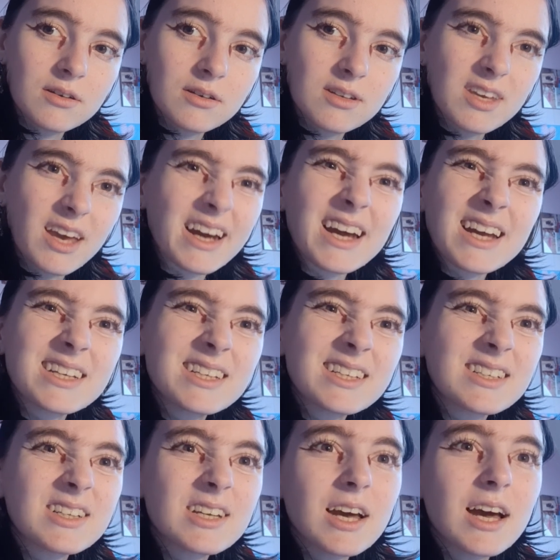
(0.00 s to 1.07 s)
yeah, kind of
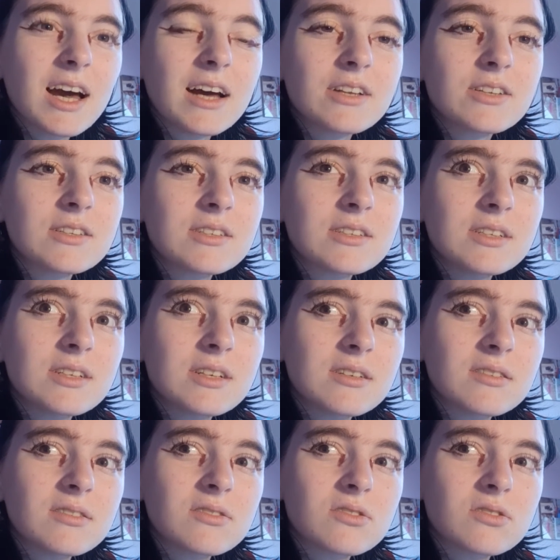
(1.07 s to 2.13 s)

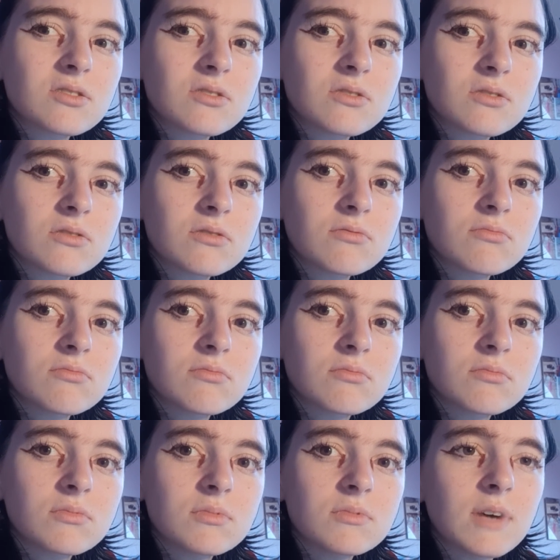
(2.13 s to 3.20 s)
TH.
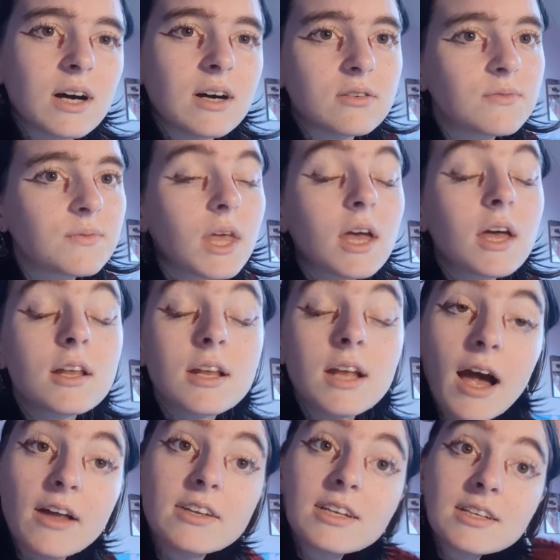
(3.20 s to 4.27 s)
Well,
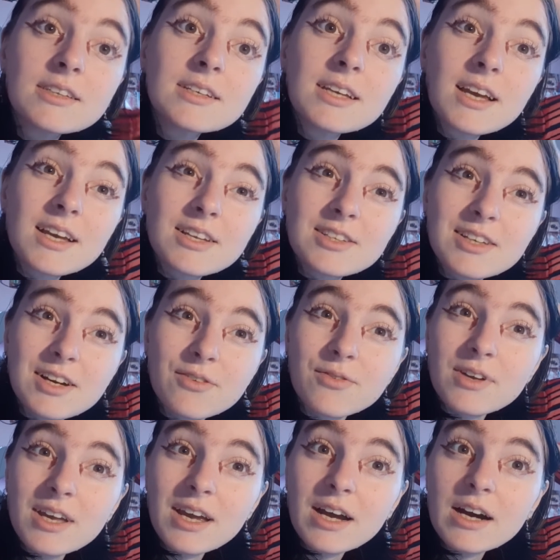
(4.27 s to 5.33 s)
yeah, the TH sound.
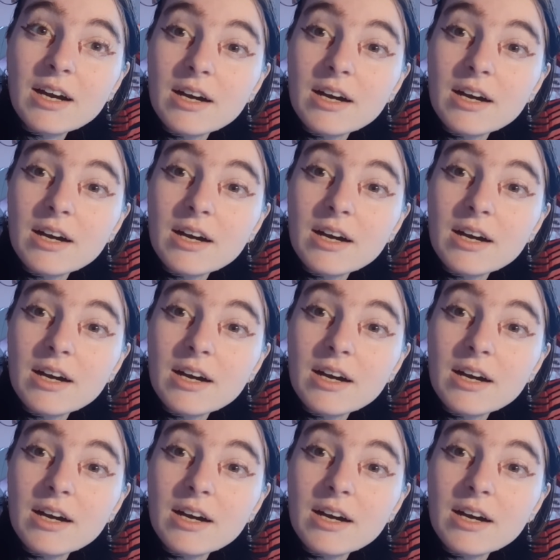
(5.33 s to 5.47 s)
We